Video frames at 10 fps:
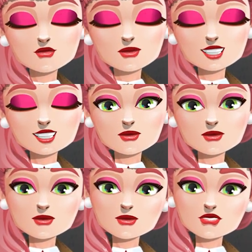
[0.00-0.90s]
want to do.
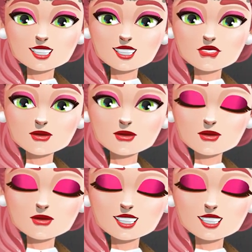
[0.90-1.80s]
Welcome
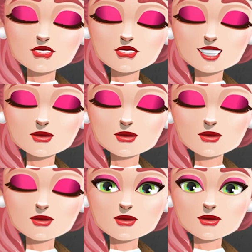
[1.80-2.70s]
to my brain.
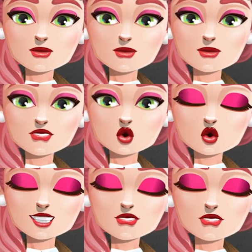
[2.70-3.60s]

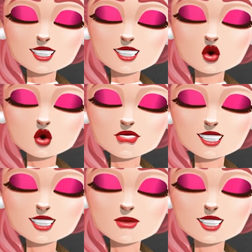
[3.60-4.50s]
Most VTubers
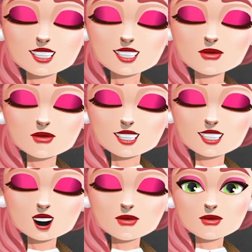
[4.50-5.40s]
do not use A C
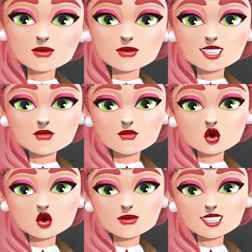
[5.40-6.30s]
A. You are more
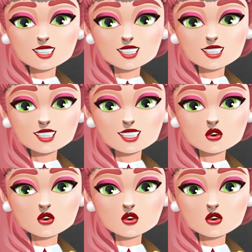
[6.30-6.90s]
likely to see